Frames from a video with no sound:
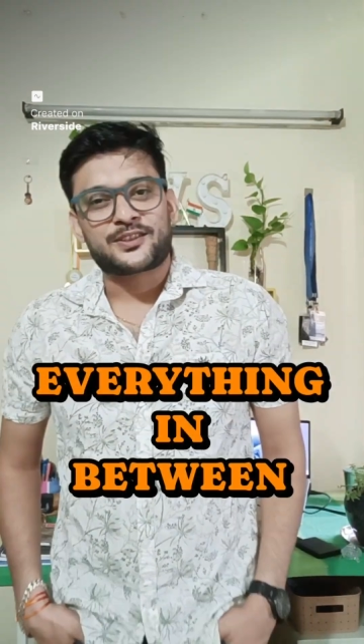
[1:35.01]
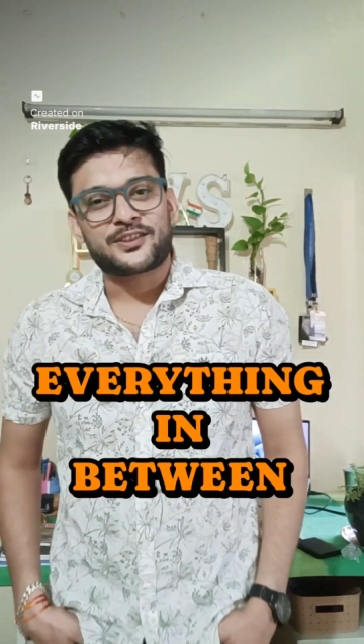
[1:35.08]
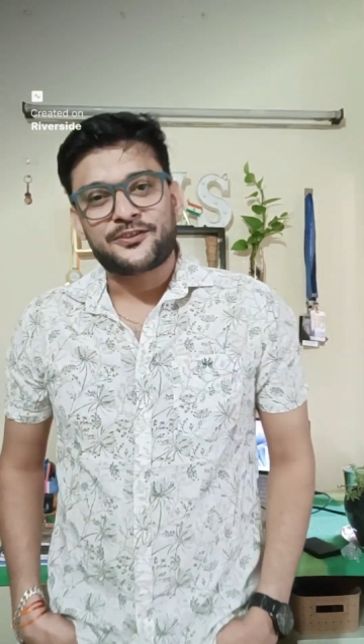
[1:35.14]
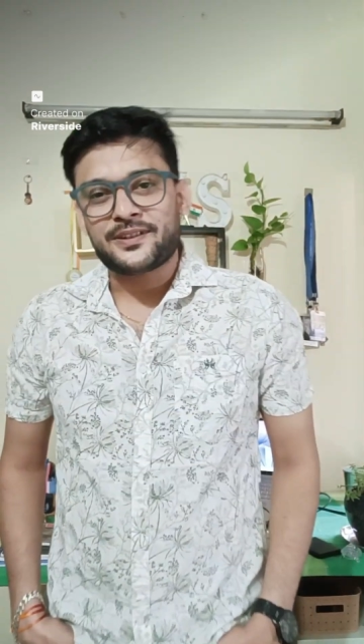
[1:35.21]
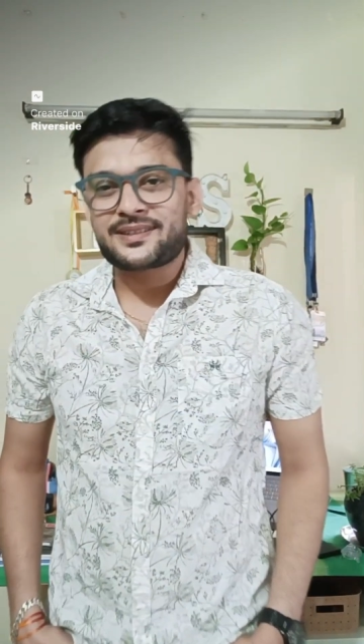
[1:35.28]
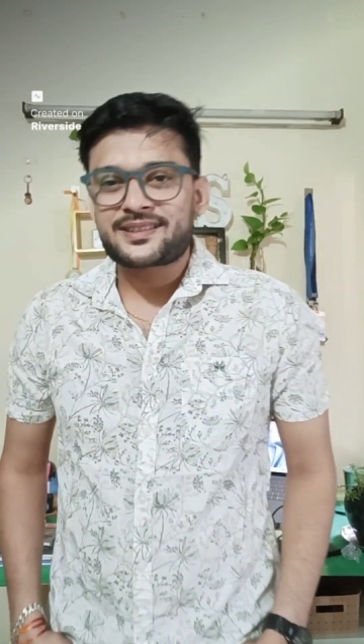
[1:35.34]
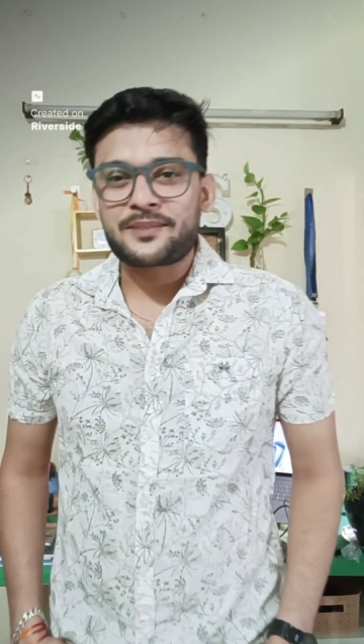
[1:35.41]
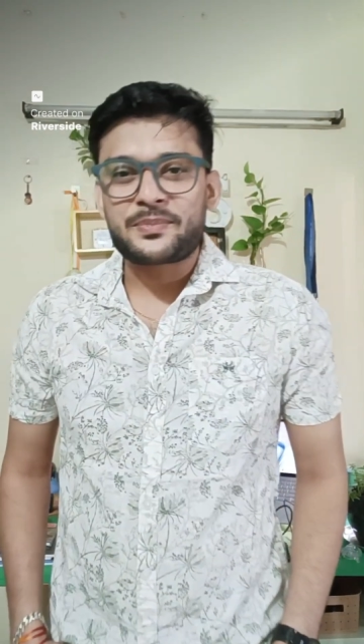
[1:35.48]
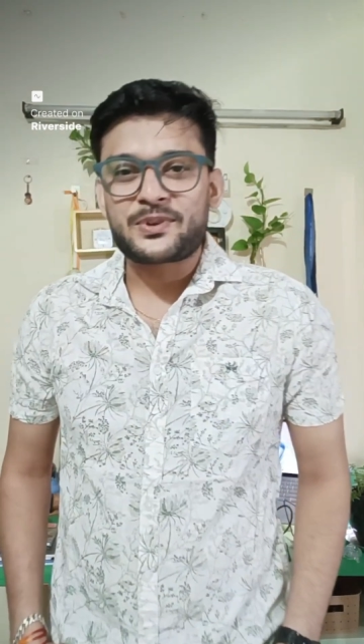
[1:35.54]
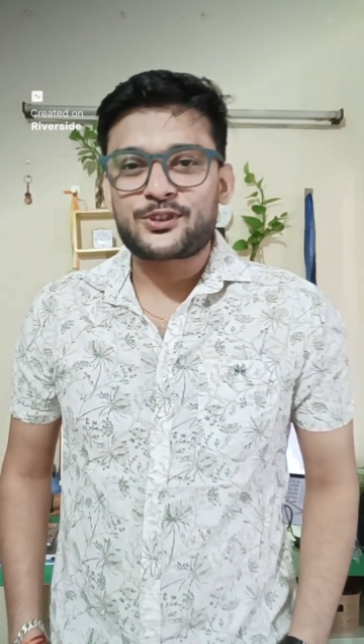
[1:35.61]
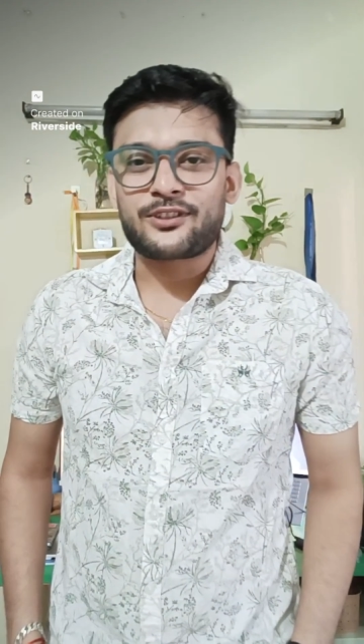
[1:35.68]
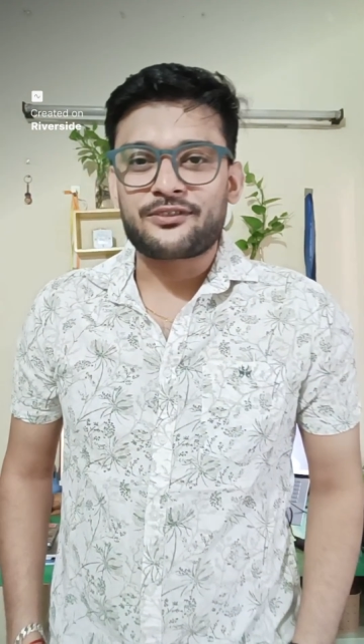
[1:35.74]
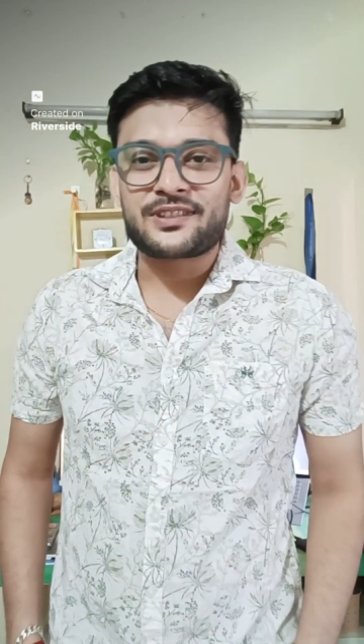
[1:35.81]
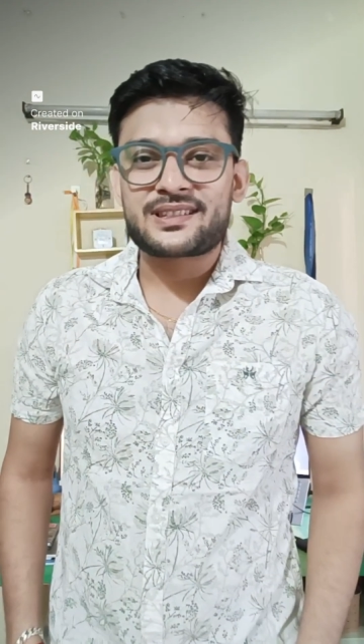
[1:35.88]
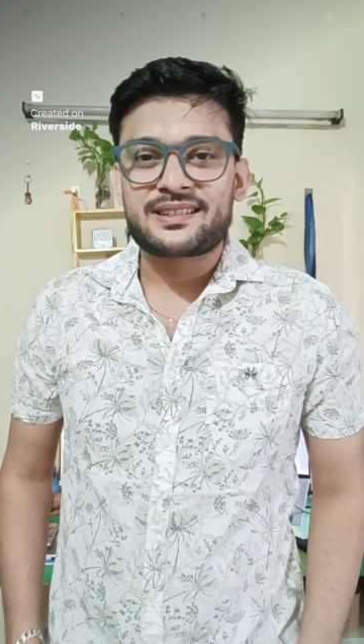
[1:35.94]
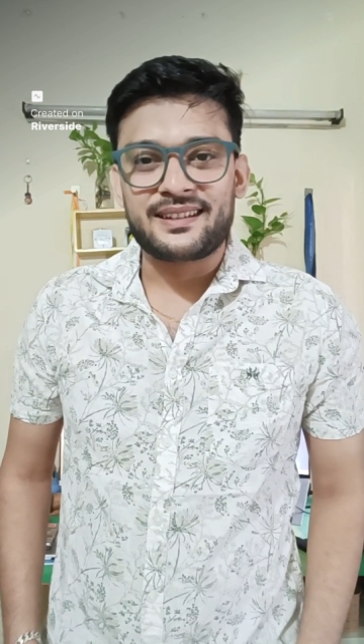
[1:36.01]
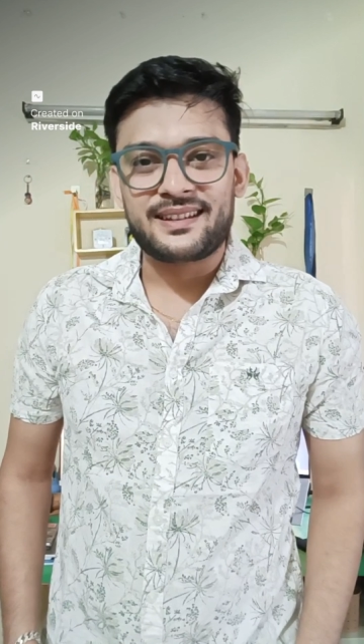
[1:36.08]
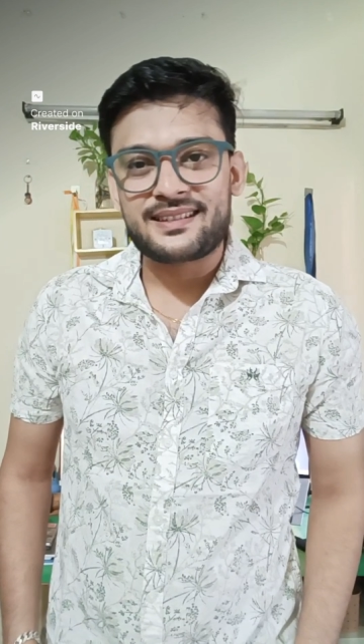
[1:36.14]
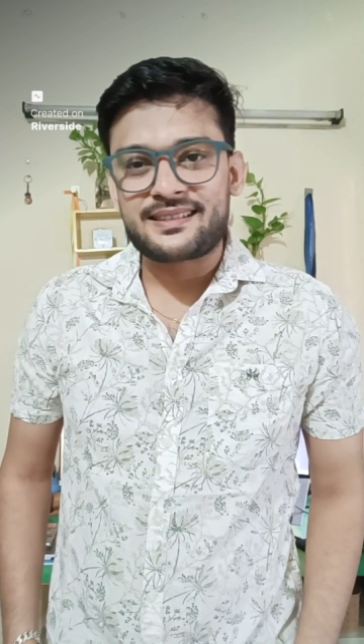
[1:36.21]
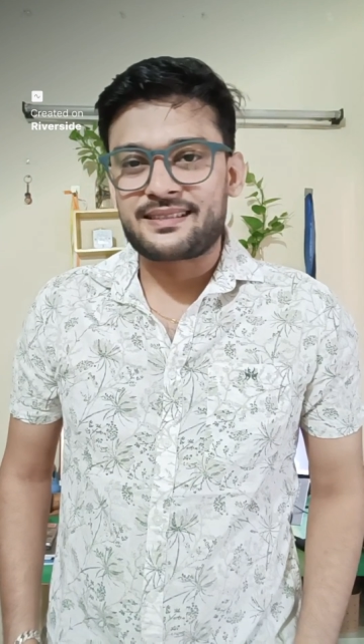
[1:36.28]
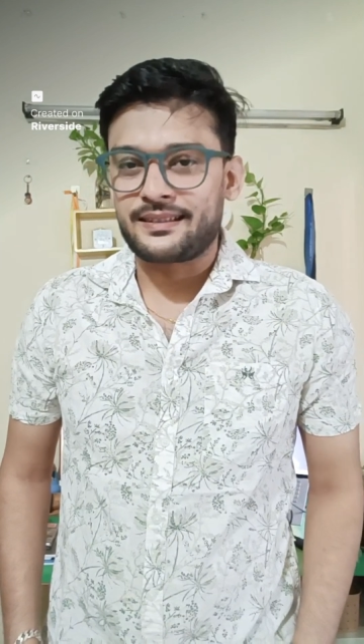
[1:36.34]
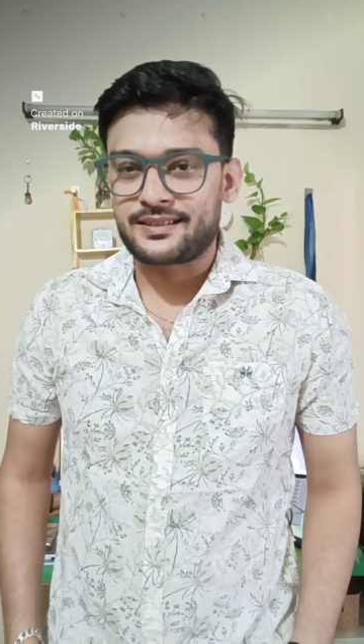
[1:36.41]
So the first episode of the
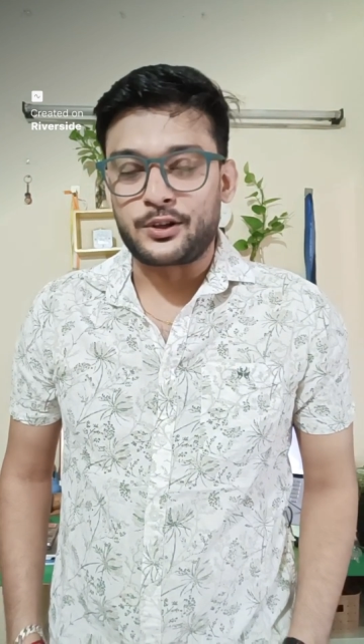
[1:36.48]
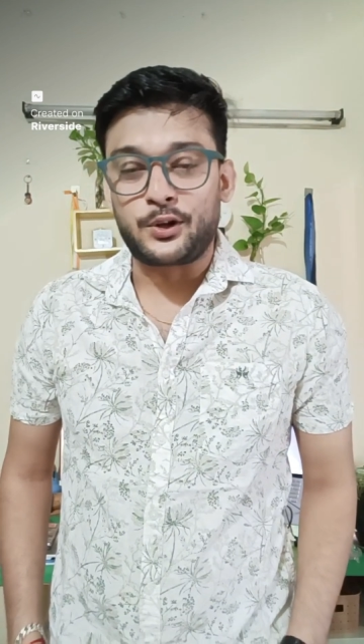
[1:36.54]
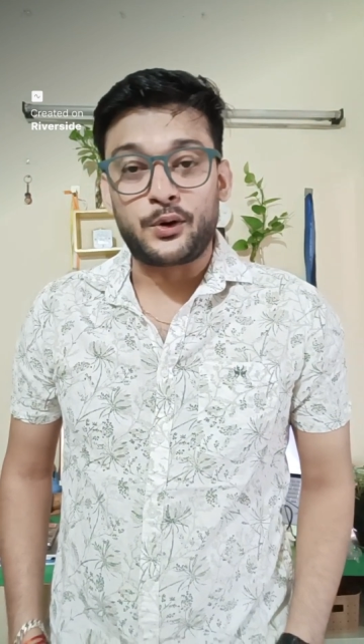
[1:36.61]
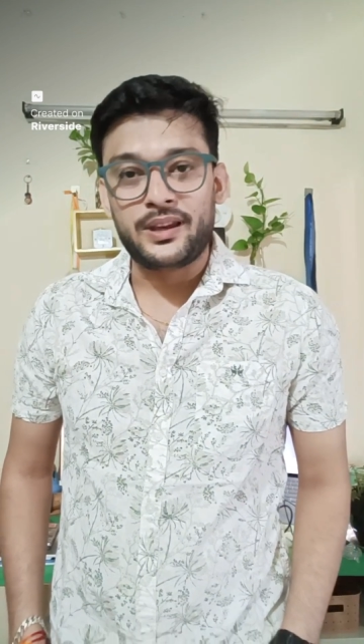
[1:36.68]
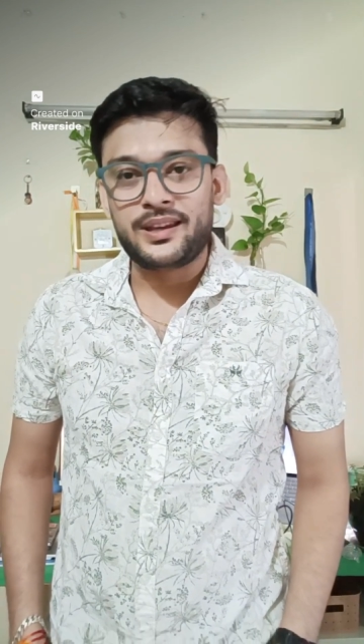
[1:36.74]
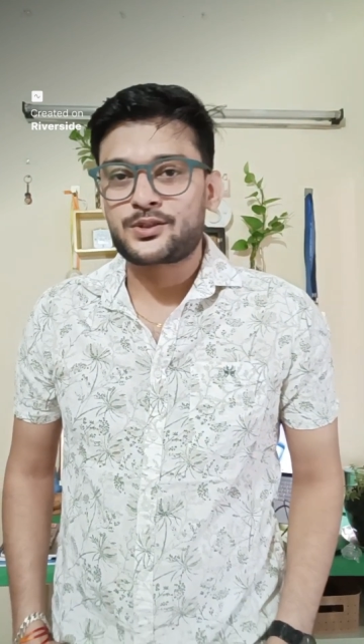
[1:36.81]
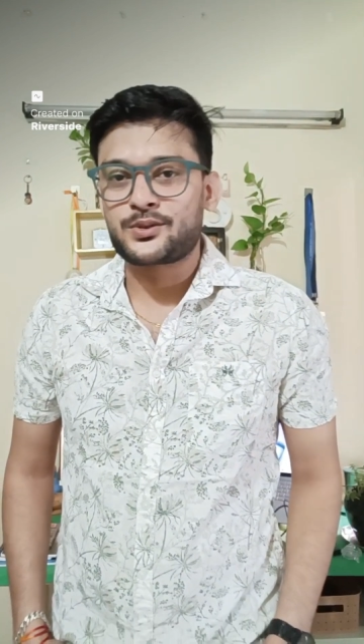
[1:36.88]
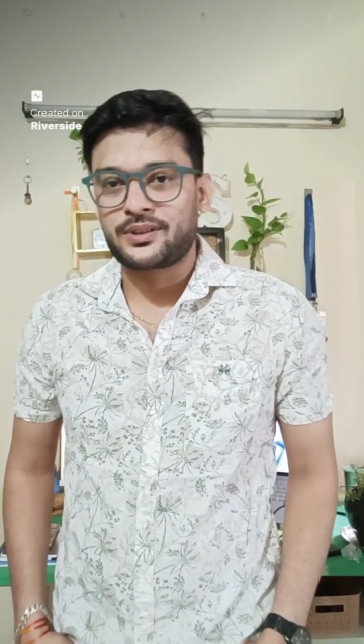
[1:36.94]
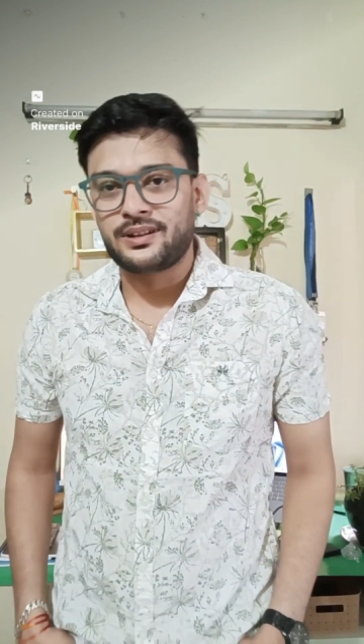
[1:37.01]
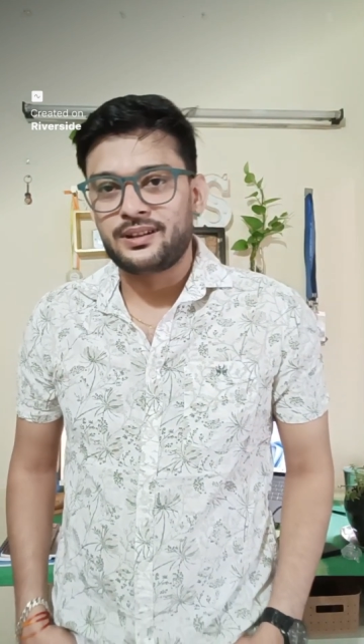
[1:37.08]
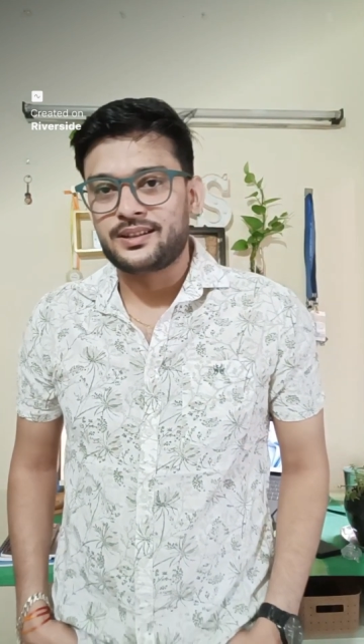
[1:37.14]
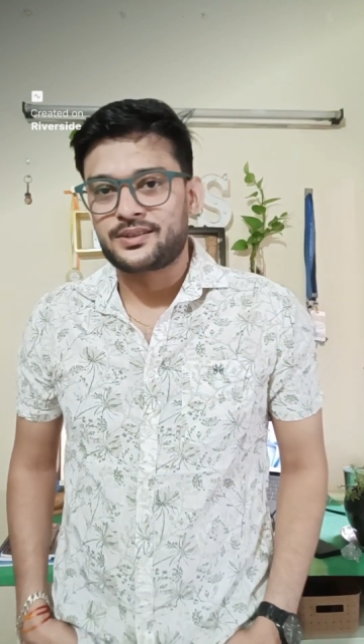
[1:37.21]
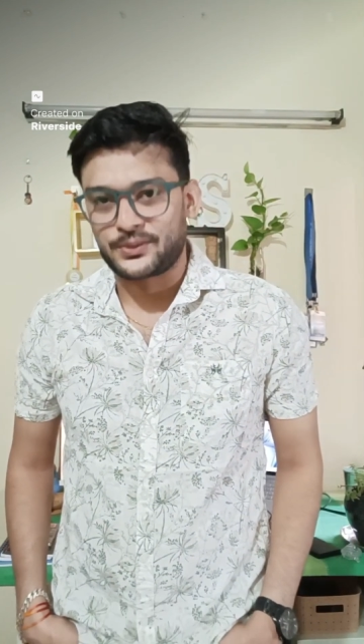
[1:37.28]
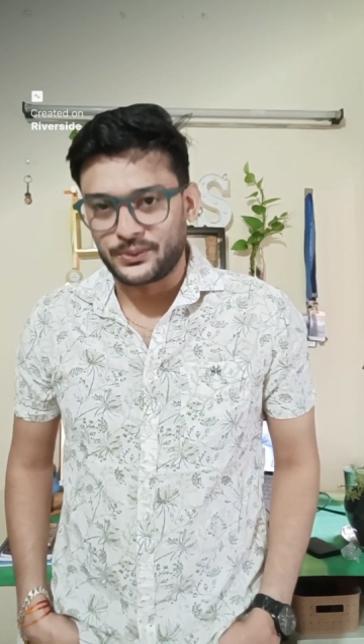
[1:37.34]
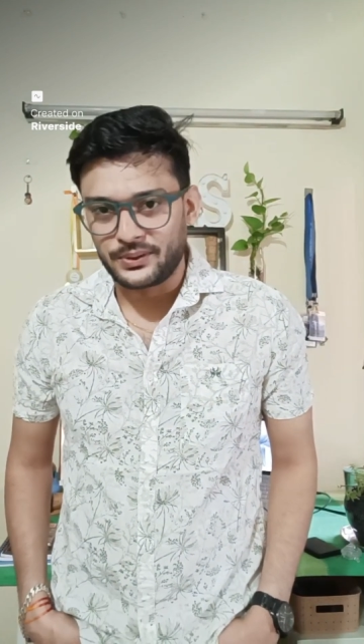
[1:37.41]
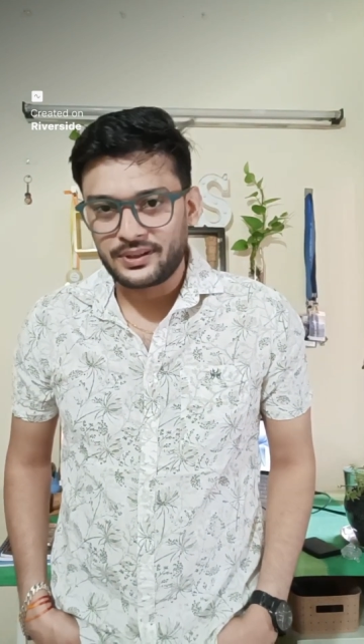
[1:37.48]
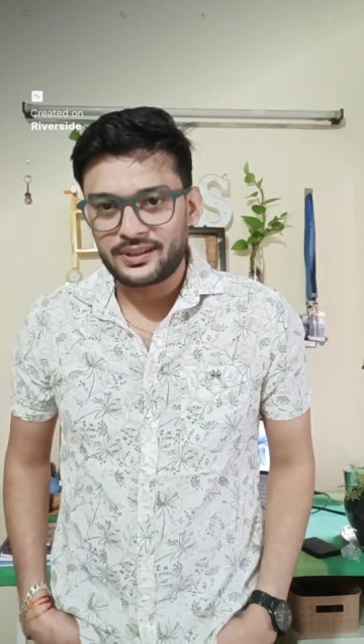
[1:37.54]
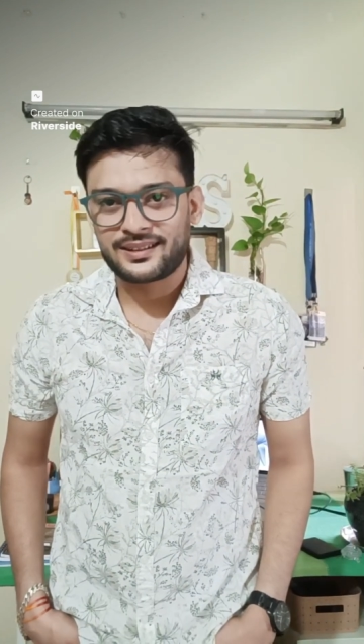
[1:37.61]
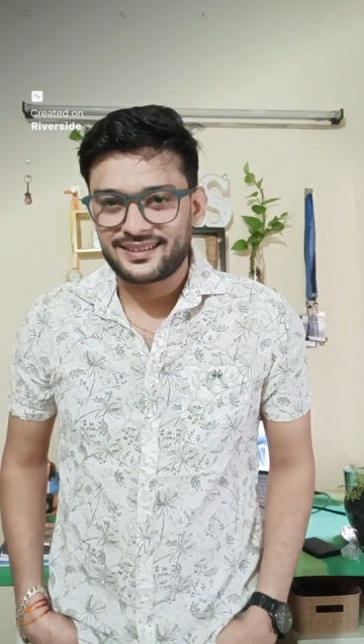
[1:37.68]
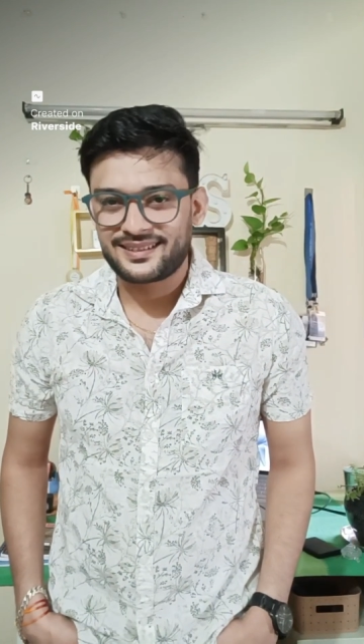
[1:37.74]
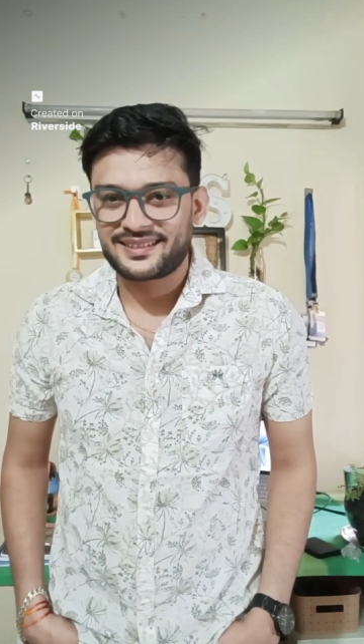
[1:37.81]
series is going to release soon.